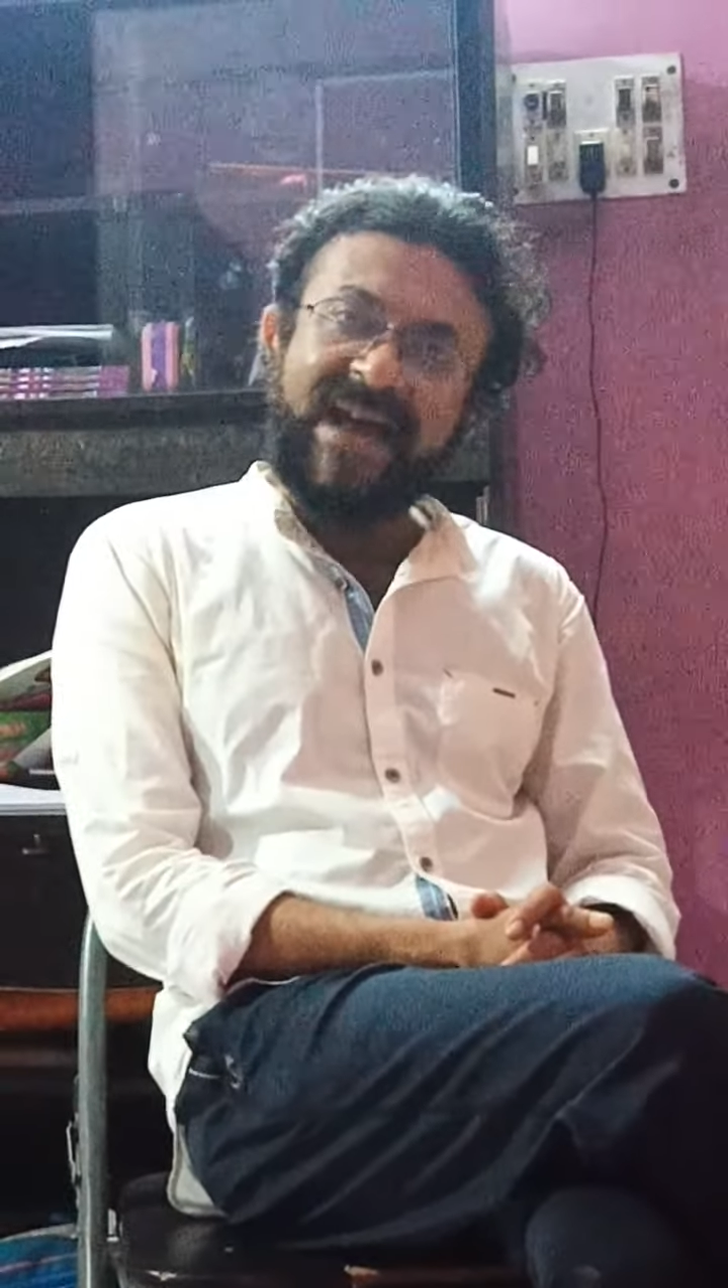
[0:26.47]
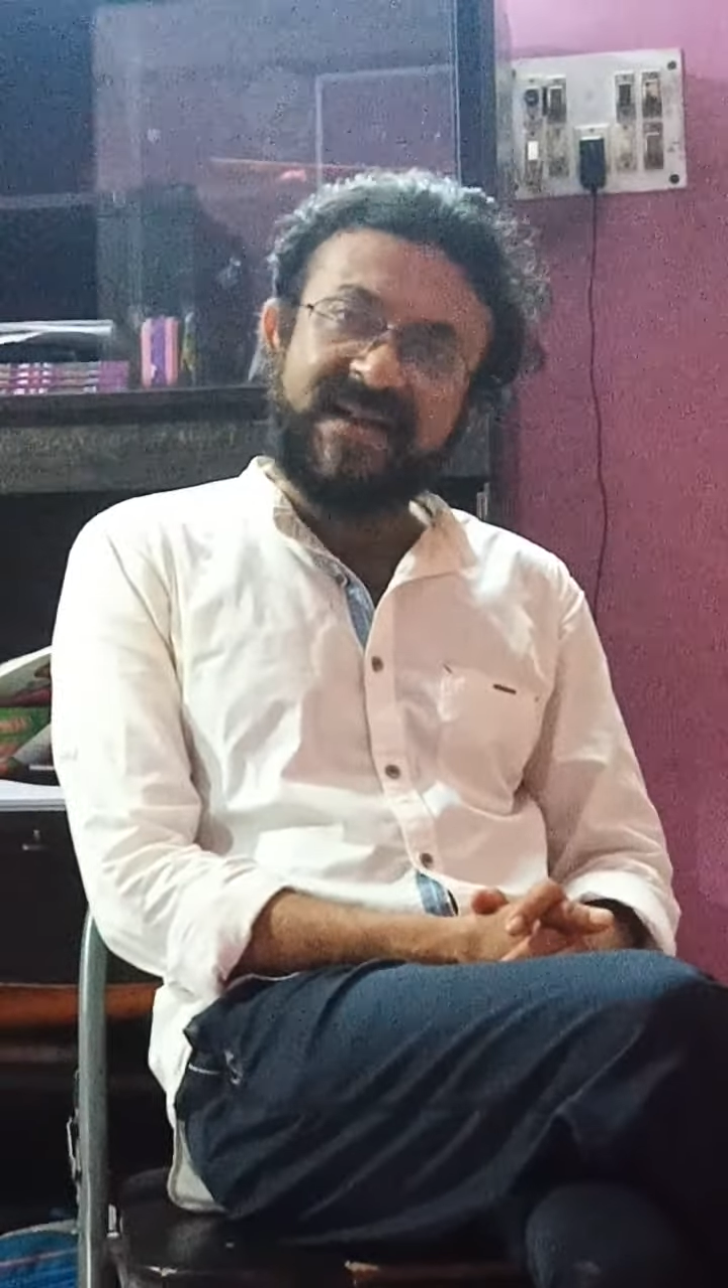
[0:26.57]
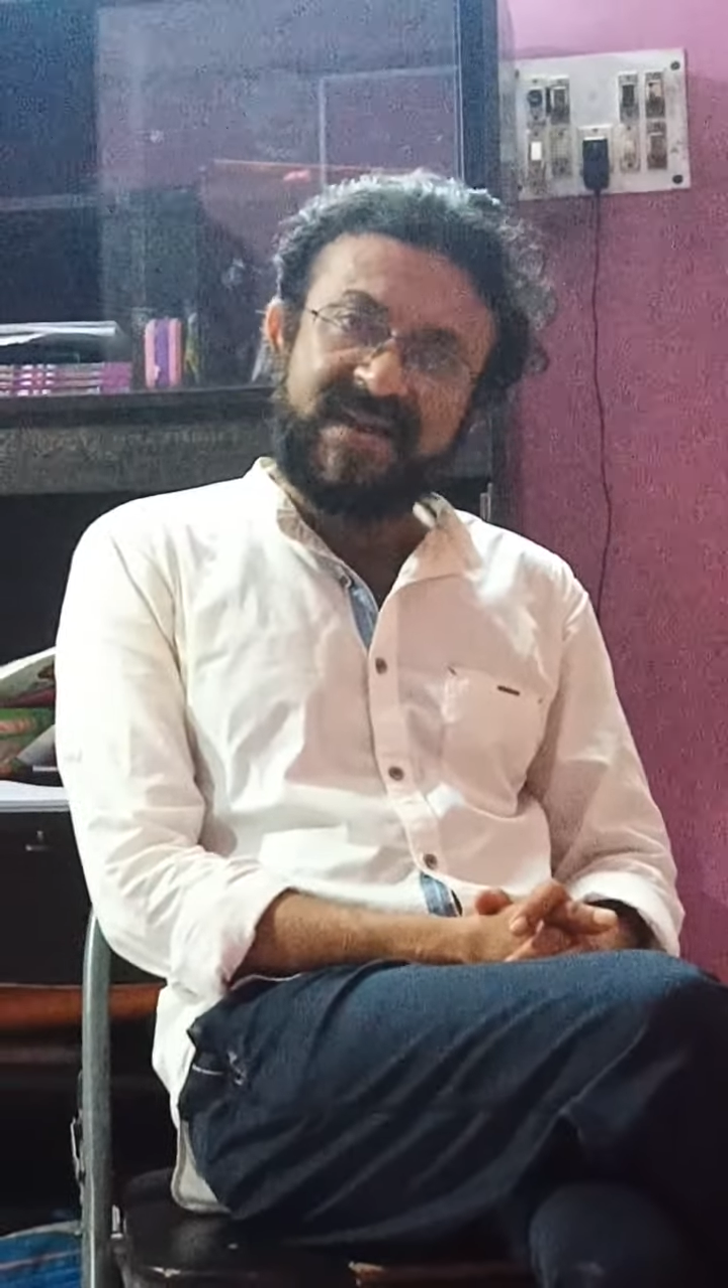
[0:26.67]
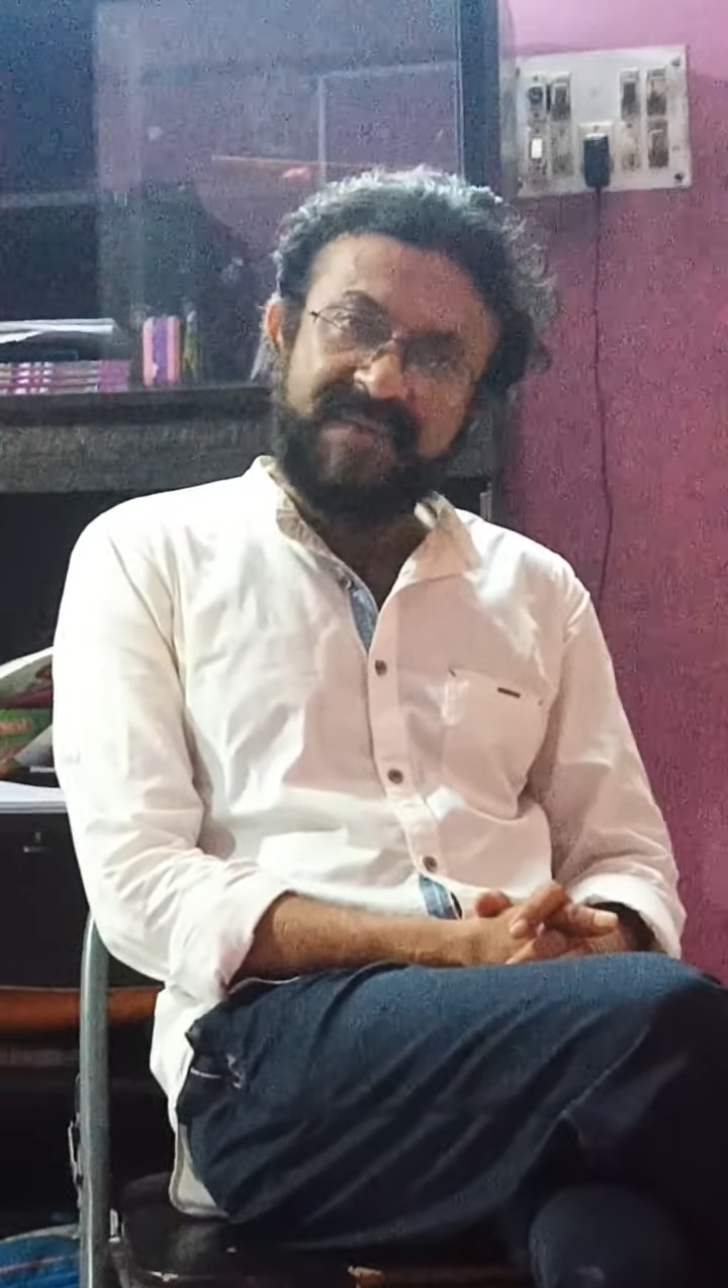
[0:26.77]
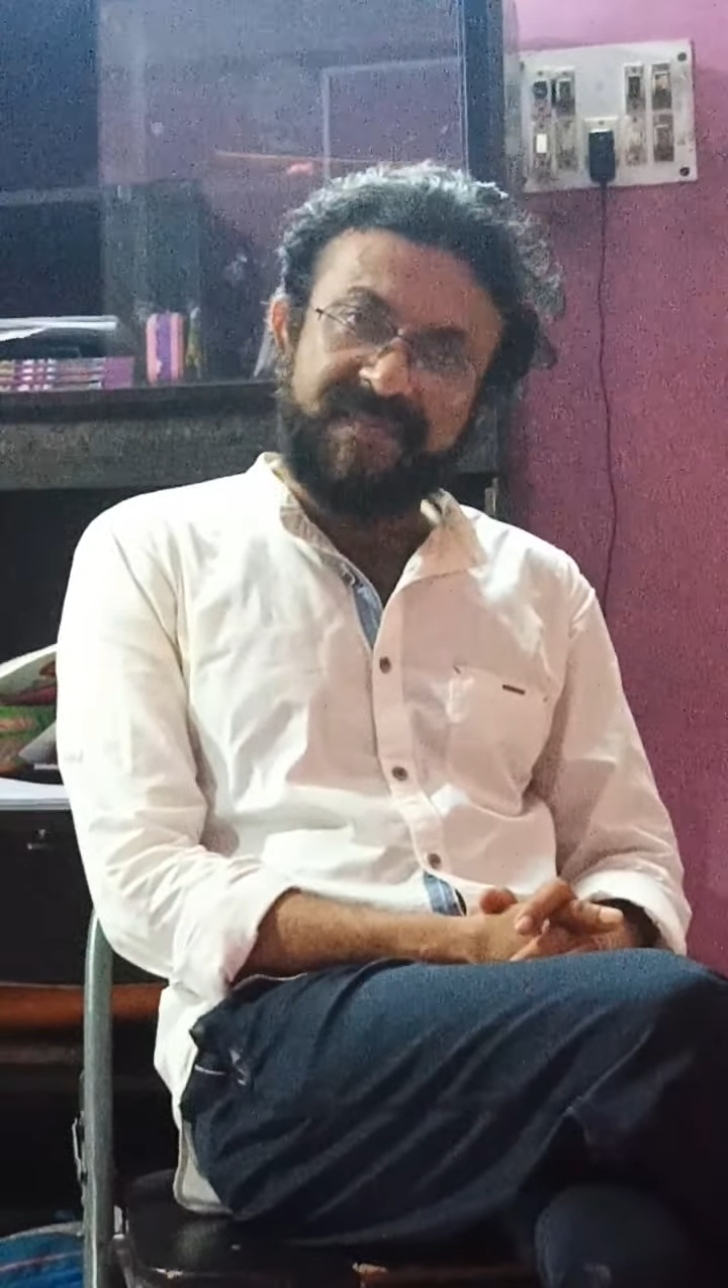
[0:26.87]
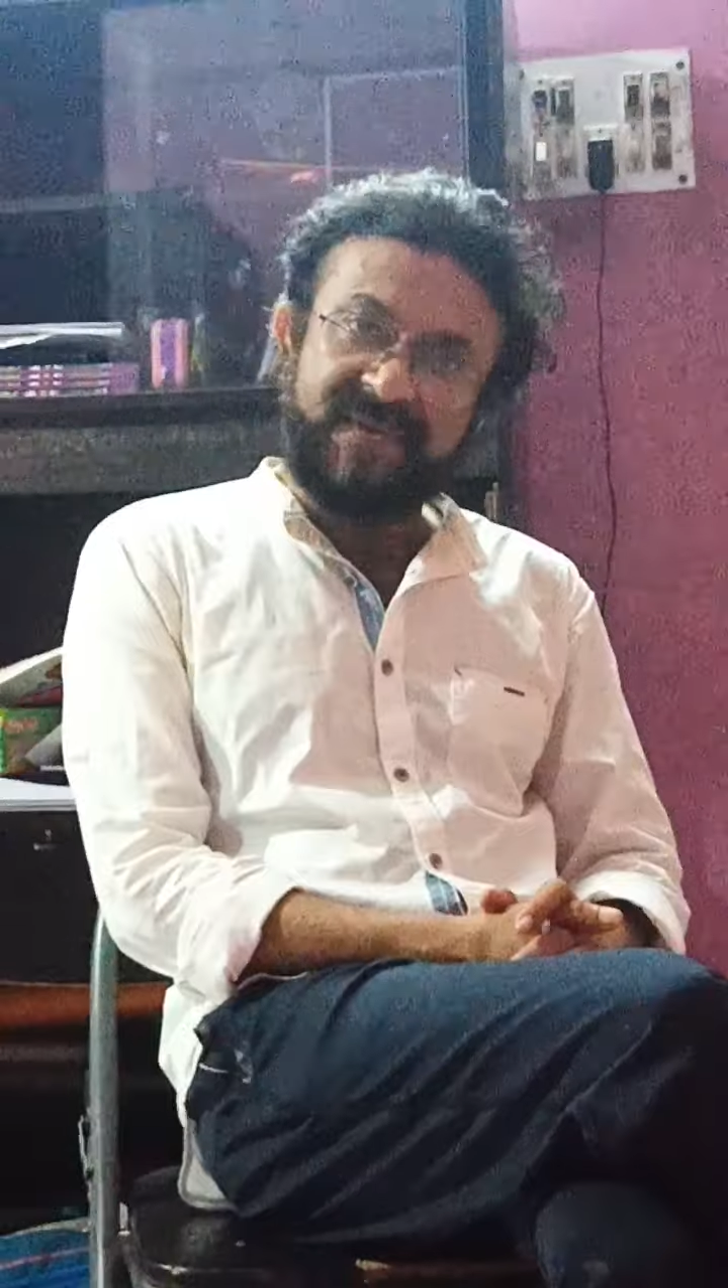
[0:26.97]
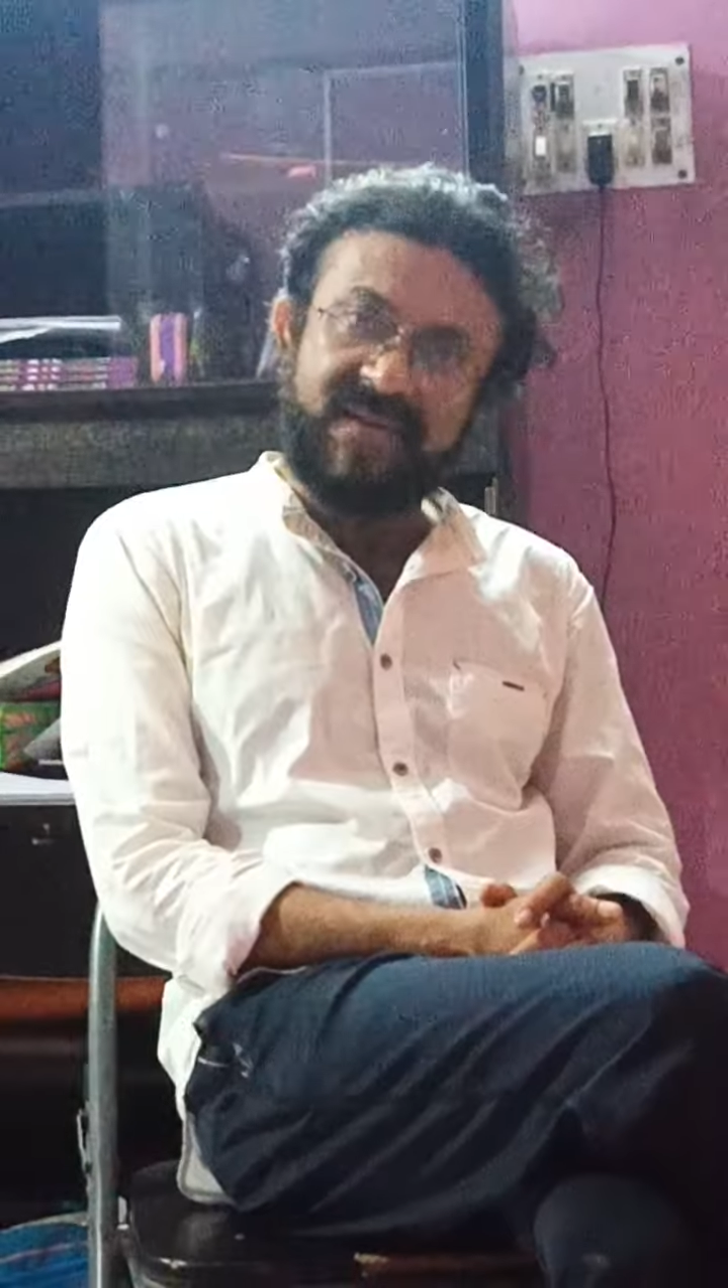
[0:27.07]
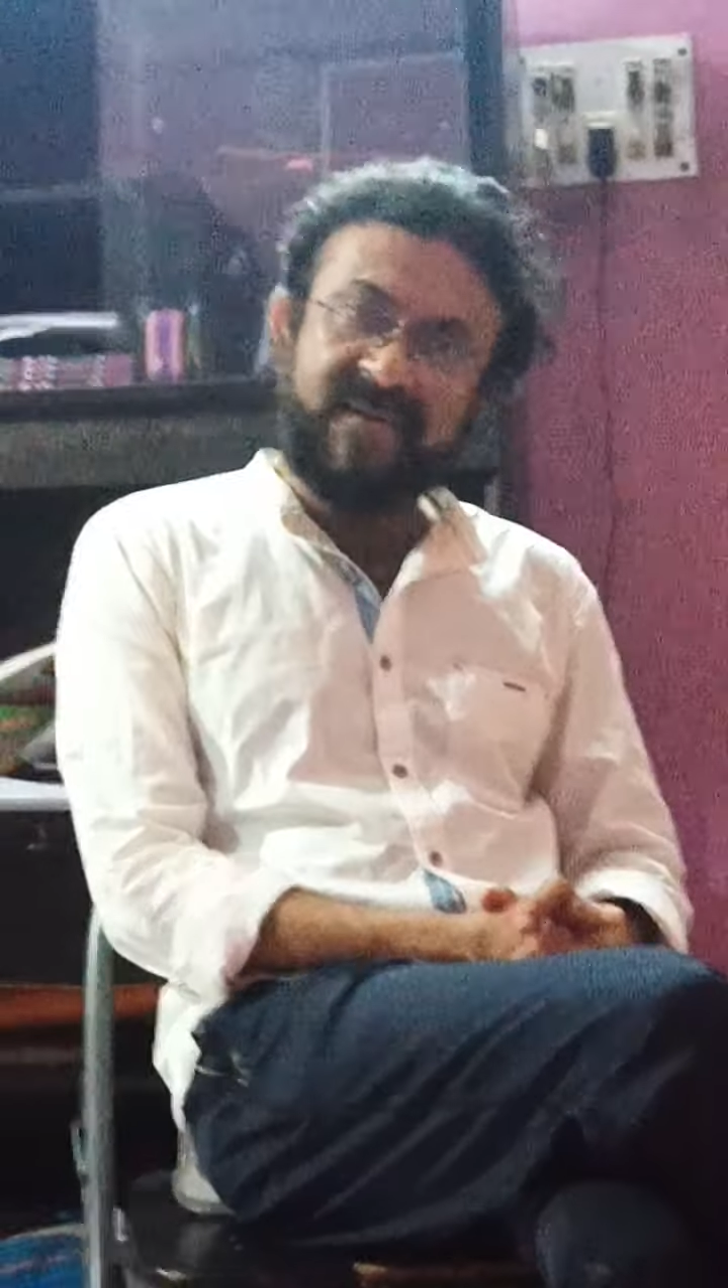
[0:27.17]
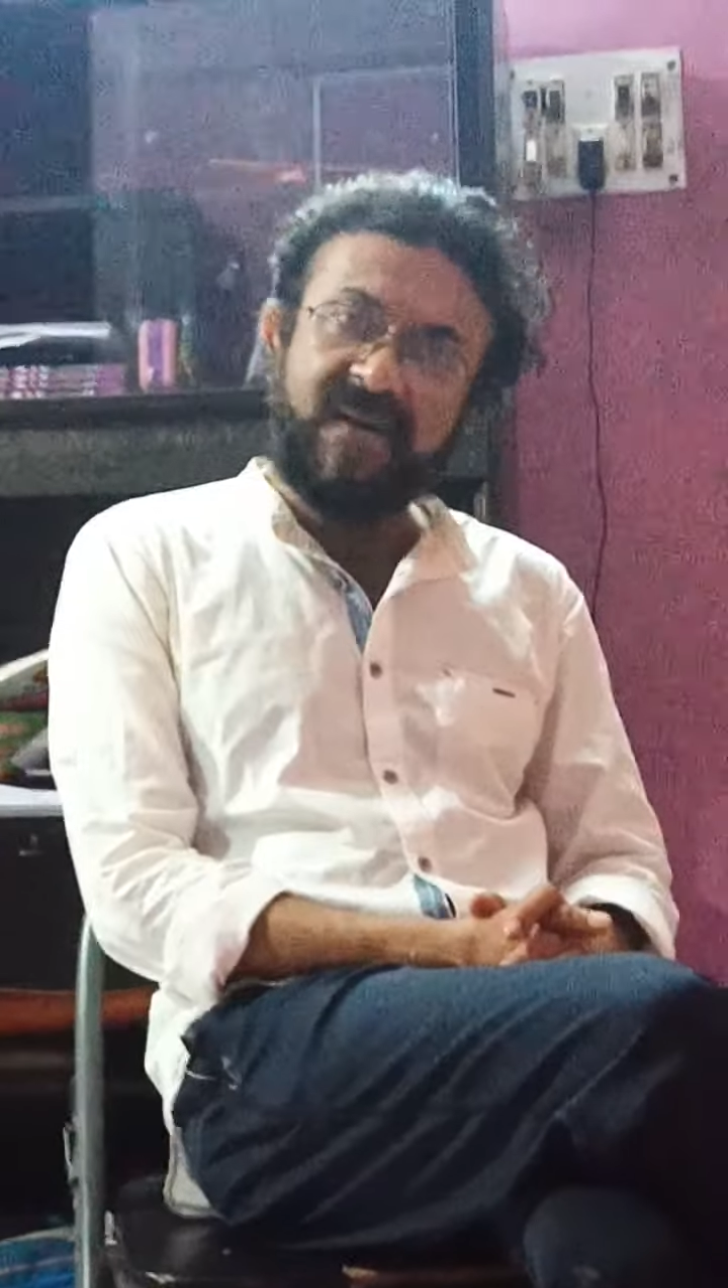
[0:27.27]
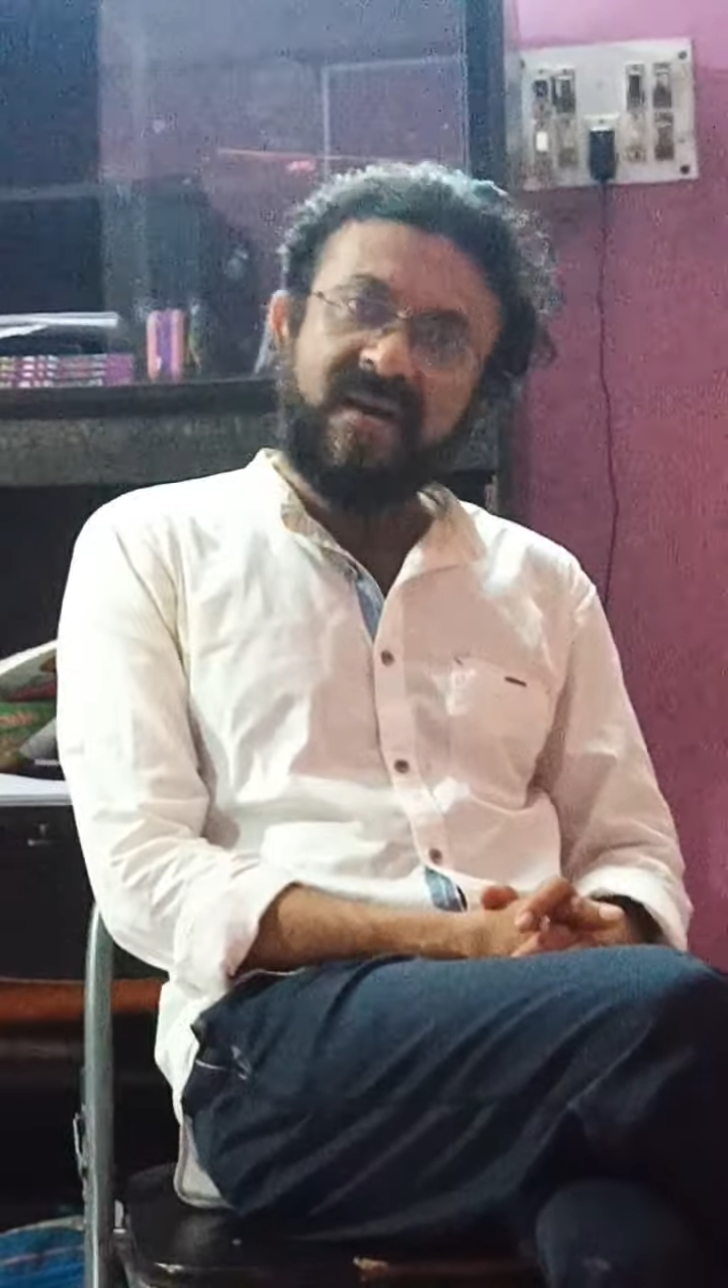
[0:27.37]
accepted